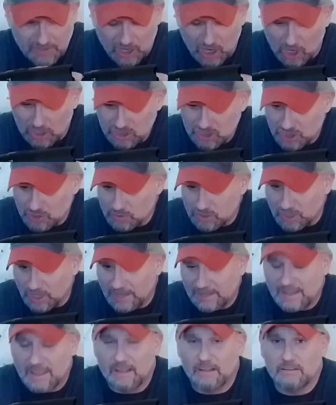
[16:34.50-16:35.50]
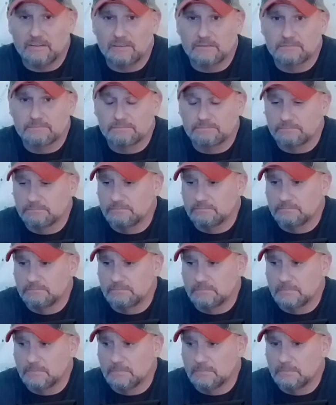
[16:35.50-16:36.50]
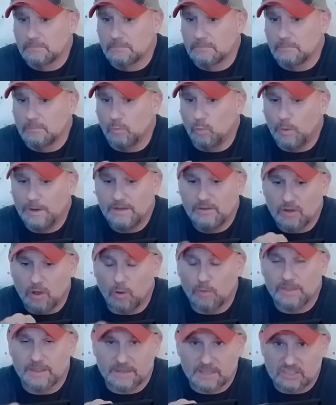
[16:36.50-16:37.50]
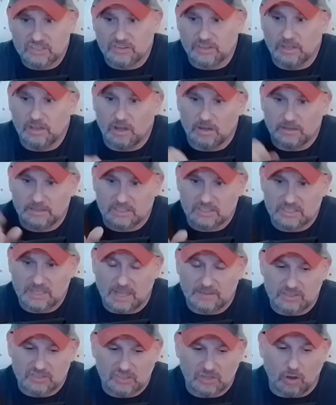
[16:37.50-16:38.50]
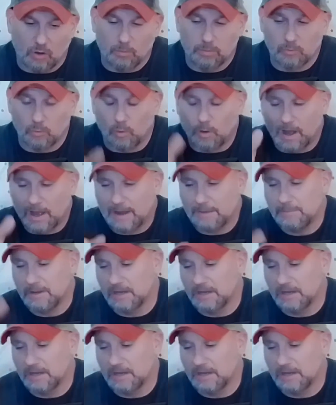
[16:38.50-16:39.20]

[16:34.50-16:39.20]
the gun shoots like hell, we know that it's the gun, it's not the scope. Why?